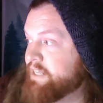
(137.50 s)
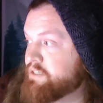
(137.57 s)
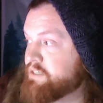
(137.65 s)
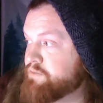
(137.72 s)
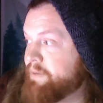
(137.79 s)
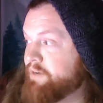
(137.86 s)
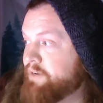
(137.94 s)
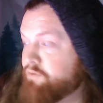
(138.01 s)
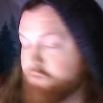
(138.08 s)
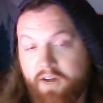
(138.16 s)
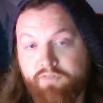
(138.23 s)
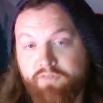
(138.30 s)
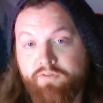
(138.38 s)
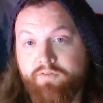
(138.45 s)
been
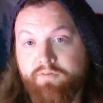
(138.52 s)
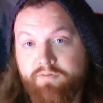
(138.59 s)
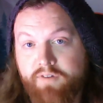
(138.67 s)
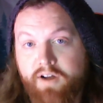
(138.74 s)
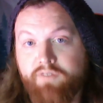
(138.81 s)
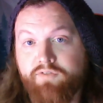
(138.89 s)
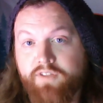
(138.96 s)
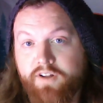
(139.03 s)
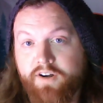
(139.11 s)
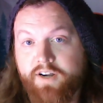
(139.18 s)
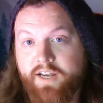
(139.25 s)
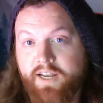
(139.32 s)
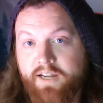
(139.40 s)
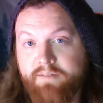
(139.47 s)
rough
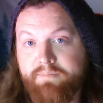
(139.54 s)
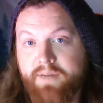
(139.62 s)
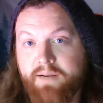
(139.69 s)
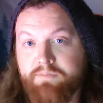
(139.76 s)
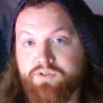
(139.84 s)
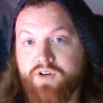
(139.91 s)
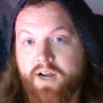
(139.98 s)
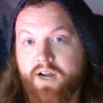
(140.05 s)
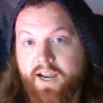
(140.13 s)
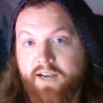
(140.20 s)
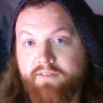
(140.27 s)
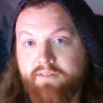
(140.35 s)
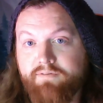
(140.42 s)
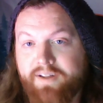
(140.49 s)
learning it, but I'm
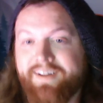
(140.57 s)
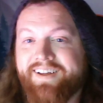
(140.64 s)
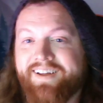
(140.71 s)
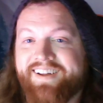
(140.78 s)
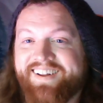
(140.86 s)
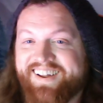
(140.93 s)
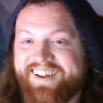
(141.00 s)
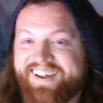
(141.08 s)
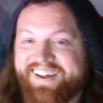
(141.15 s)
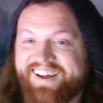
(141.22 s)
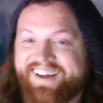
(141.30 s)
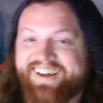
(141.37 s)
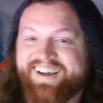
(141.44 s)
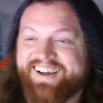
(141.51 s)
trying.
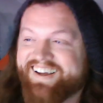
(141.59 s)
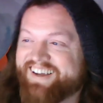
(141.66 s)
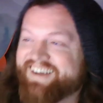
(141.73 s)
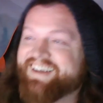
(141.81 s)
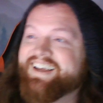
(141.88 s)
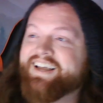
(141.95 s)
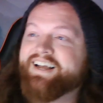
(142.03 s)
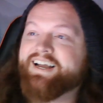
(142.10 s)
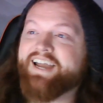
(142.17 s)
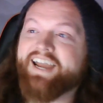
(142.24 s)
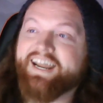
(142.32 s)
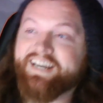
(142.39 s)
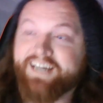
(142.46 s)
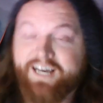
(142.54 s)

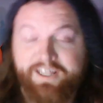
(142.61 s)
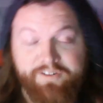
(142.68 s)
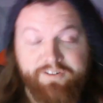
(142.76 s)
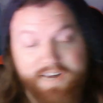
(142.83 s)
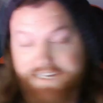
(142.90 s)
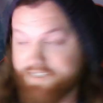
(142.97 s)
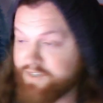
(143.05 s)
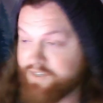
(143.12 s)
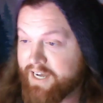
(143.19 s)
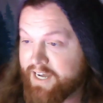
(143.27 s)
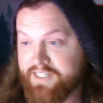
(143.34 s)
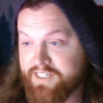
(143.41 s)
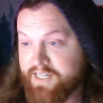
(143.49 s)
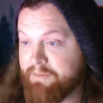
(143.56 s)
And the faster you
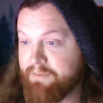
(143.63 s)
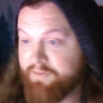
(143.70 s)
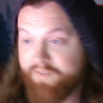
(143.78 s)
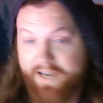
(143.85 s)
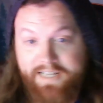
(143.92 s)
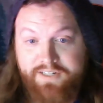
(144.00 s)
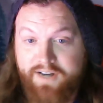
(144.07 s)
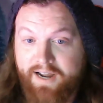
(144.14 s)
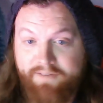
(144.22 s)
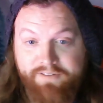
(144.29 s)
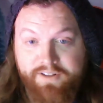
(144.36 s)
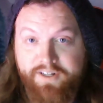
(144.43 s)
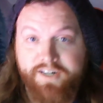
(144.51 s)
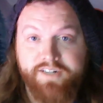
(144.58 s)
guys sub, the faster I have
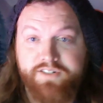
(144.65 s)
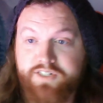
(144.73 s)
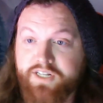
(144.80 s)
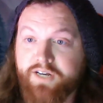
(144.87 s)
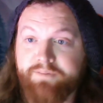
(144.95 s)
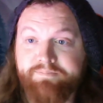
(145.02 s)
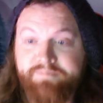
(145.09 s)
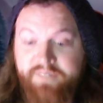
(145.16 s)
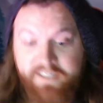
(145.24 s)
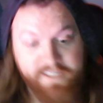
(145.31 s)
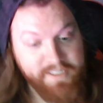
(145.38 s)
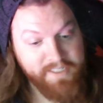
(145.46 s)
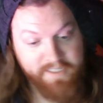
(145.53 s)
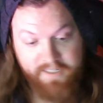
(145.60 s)
to learn. So
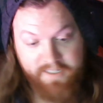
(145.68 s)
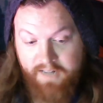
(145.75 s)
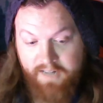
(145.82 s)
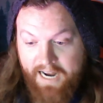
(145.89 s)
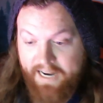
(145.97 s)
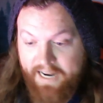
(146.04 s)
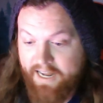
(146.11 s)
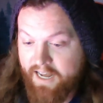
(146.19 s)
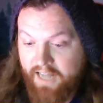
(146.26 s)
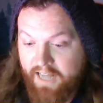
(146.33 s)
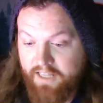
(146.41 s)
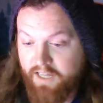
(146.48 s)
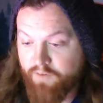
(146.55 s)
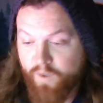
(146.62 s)
I
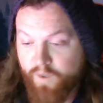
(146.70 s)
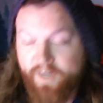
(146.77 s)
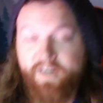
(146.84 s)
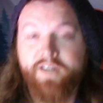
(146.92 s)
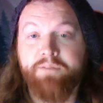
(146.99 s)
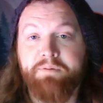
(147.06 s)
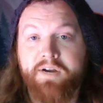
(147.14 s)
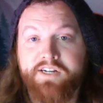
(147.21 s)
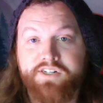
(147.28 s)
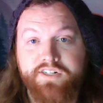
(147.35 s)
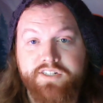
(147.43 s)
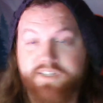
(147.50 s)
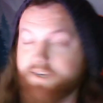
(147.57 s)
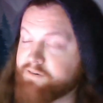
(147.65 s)
love working under pressure,
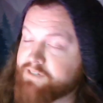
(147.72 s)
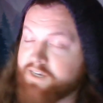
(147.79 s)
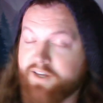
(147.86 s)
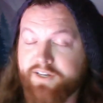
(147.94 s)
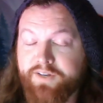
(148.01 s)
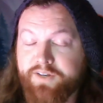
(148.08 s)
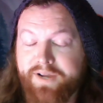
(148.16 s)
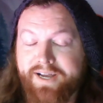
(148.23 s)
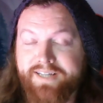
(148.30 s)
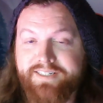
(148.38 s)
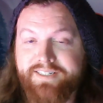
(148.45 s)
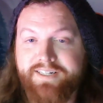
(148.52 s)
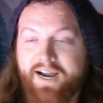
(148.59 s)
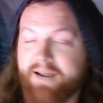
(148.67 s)
so it's all on you
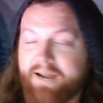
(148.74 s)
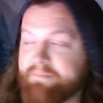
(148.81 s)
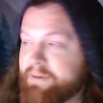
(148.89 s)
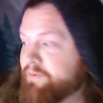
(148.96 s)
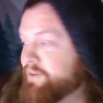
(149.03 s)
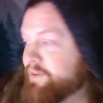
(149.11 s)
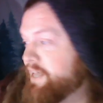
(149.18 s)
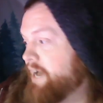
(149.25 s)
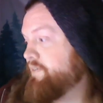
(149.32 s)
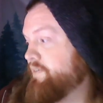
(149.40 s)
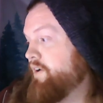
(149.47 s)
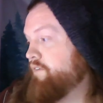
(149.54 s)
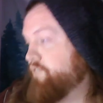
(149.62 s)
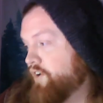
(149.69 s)
guys. All right, but
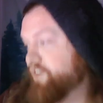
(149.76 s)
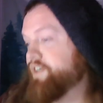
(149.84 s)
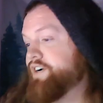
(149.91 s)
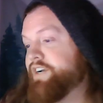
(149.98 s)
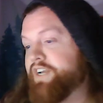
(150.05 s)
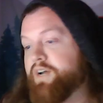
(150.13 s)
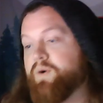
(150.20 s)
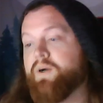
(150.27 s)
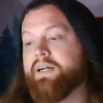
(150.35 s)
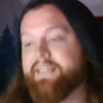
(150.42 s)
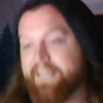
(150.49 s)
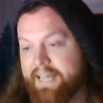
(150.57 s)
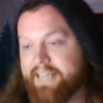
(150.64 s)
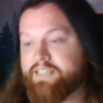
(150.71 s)
without further ado,
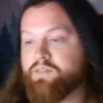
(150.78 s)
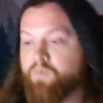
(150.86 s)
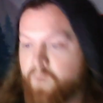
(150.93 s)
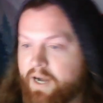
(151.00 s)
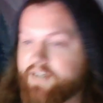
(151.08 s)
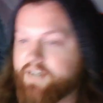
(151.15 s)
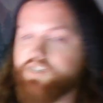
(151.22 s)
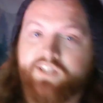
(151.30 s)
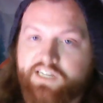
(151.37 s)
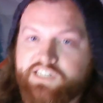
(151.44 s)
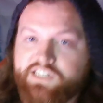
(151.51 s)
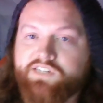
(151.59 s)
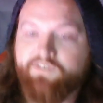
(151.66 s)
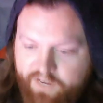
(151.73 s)
let's watch
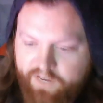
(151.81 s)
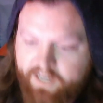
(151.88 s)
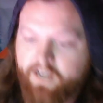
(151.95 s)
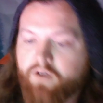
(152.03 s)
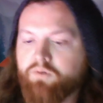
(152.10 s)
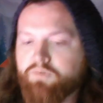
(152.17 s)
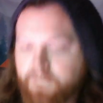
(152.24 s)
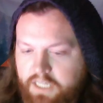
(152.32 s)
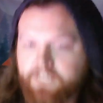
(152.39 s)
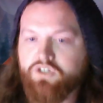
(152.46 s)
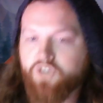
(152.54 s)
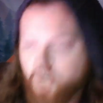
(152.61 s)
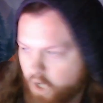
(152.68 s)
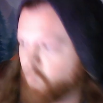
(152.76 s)
this video. Let's
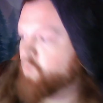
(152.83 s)
go.